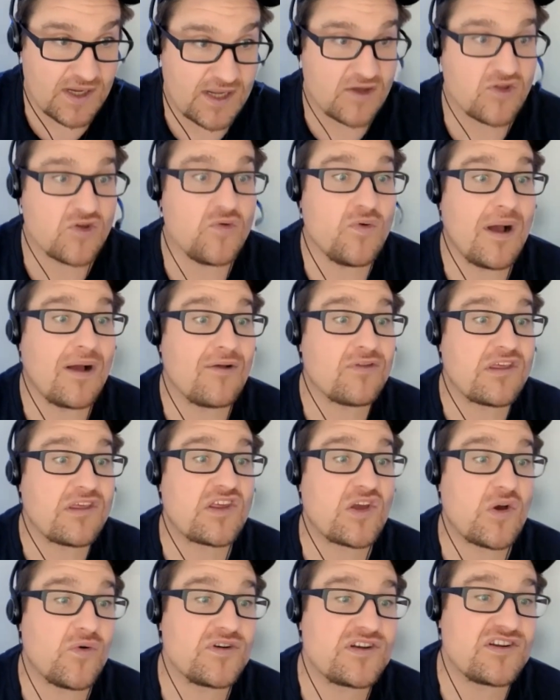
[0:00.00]
because who else is
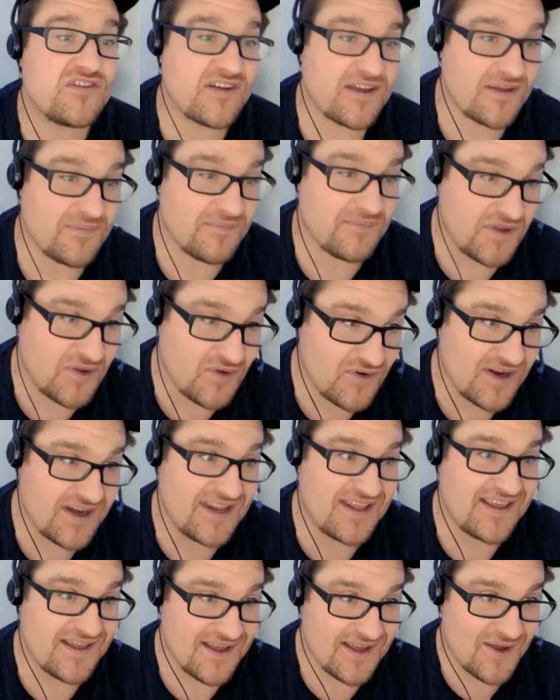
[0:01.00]
going to a
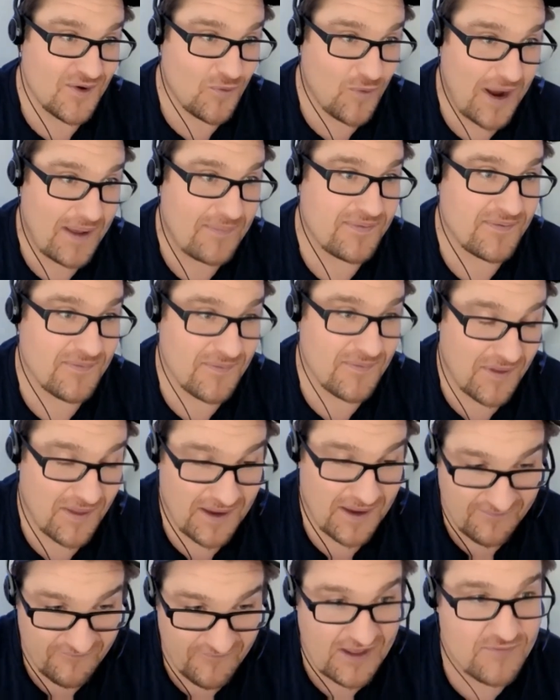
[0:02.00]
community web
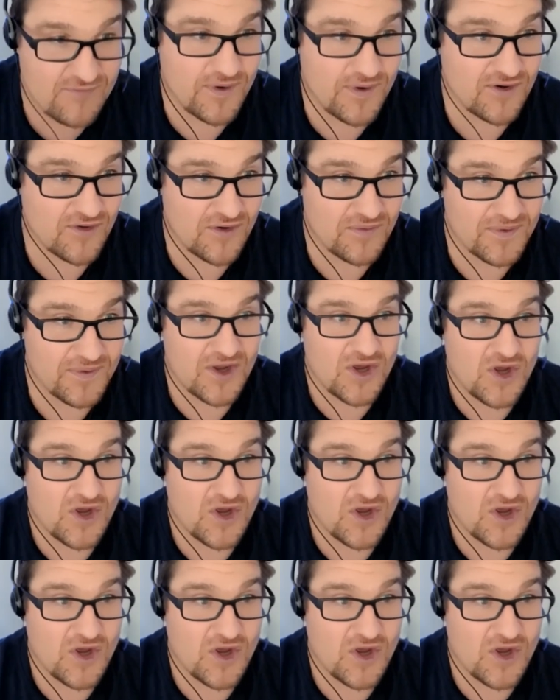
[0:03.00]
like Facebook group?